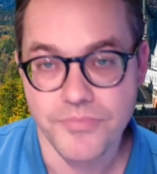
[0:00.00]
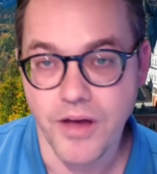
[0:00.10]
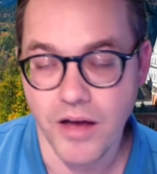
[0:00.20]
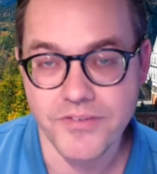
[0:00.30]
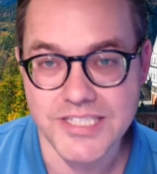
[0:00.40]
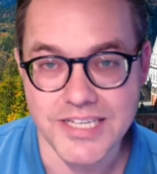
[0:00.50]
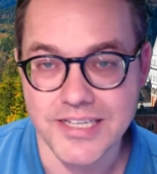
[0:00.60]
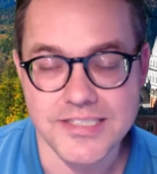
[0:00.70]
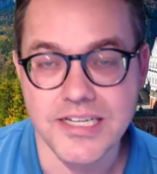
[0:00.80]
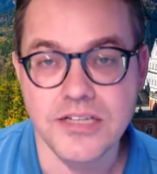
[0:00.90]
obviously, it
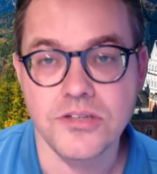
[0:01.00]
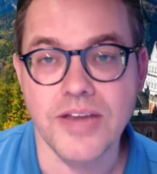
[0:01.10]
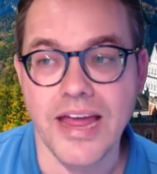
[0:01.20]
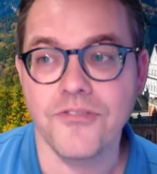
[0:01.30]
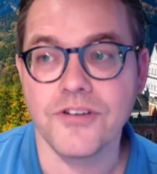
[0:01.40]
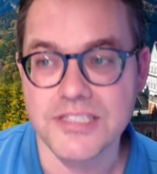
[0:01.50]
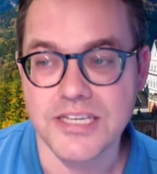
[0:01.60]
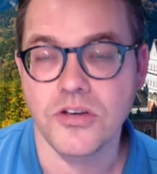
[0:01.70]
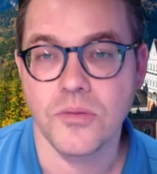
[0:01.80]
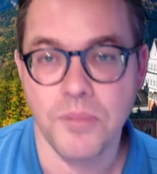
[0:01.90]
doesn't include every
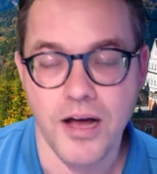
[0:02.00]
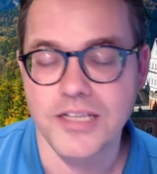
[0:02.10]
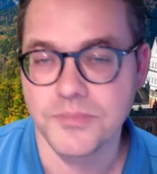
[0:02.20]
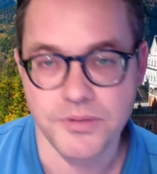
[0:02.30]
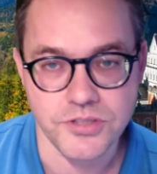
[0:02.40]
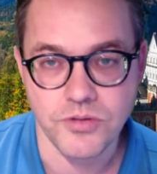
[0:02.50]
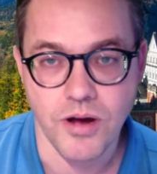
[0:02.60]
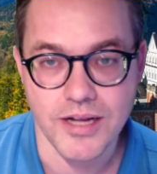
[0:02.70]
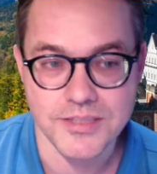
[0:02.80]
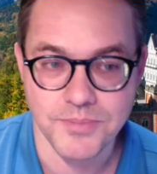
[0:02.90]
single possible
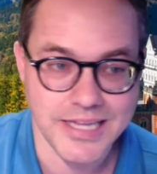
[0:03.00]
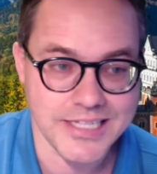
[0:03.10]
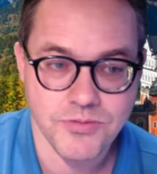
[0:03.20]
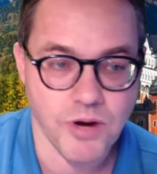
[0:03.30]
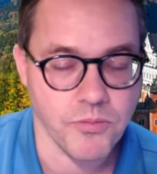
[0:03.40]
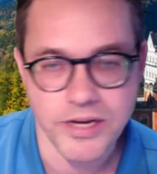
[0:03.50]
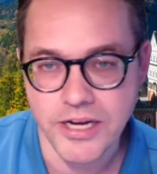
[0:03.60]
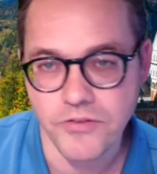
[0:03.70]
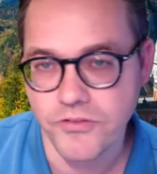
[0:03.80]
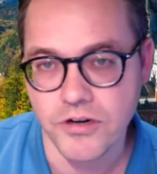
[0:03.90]
nuance, but that's why we're
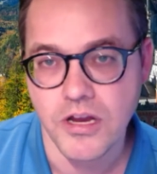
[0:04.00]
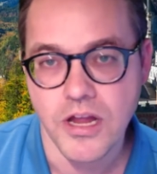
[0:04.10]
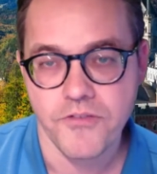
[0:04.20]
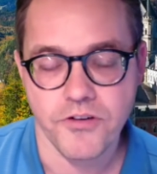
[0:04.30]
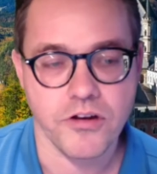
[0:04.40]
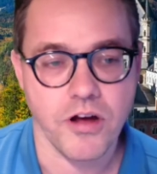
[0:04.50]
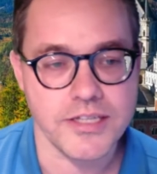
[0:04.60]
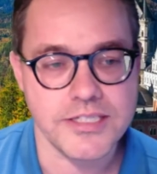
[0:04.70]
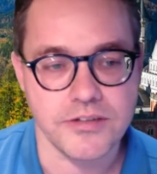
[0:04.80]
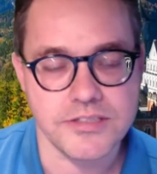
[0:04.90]
here for, for
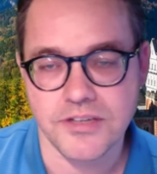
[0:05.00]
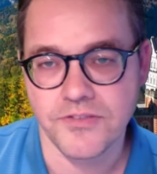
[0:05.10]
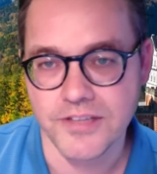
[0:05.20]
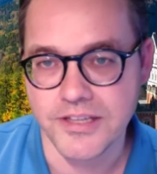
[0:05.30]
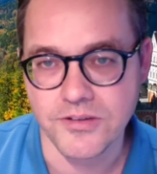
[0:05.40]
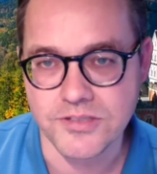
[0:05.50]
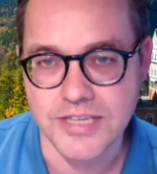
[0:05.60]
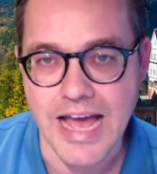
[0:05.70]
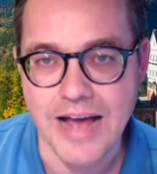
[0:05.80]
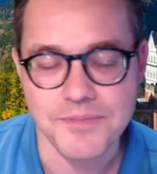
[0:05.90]
consults to fill in those
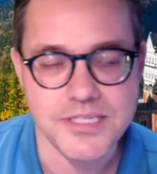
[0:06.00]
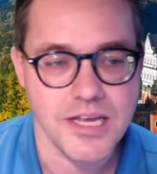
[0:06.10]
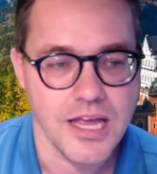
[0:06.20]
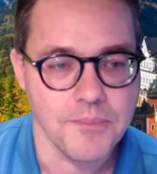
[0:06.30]
gaps.